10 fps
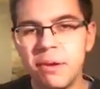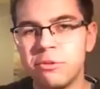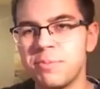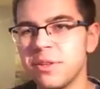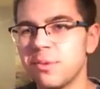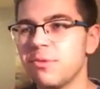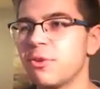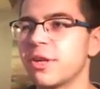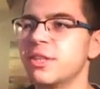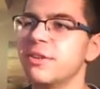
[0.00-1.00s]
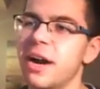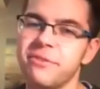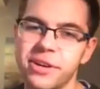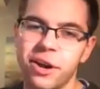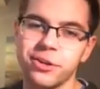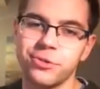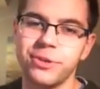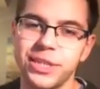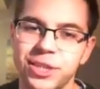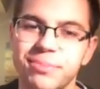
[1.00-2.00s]
responsible for criteria are very hard to
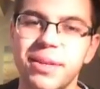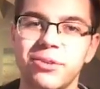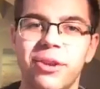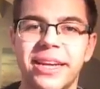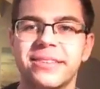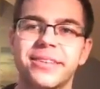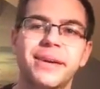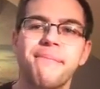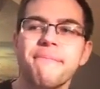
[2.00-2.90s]
reach. That's all I can say.